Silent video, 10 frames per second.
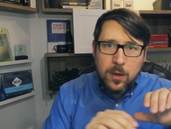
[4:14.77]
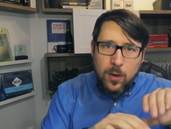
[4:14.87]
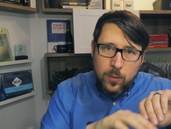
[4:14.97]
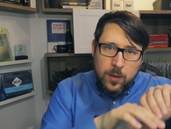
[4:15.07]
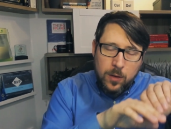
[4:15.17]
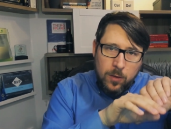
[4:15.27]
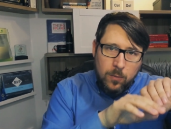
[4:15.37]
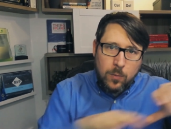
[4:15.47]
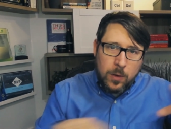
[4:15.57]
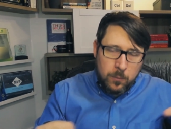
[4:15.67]
you know, the
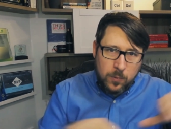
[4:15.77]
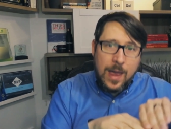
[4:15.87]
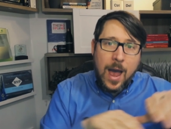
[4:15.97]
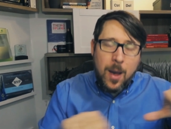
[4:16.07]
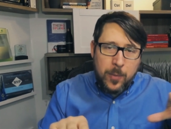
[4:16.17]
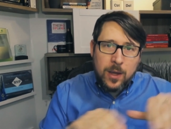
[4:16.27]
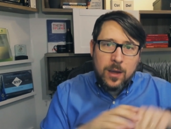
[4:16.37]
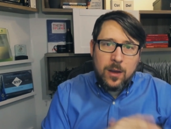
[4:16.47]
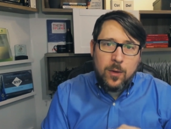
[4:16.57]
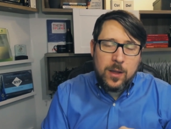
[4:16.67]
what was happening,
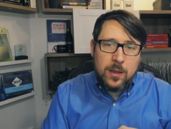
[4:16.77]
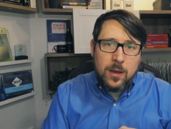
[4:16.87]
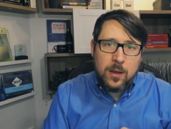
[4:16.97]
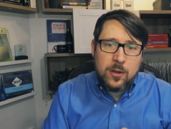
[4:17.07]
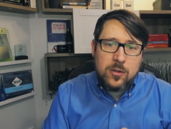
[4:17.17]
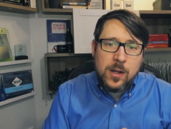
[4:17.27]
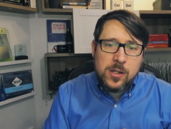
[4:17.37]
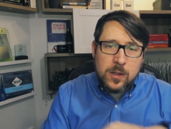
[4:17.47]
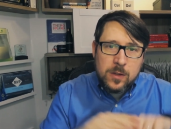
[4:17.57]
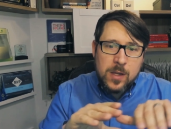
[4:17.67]
you know, in the in the
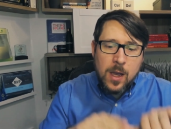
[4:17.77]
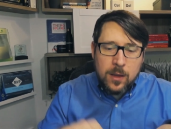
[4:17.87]
trenches,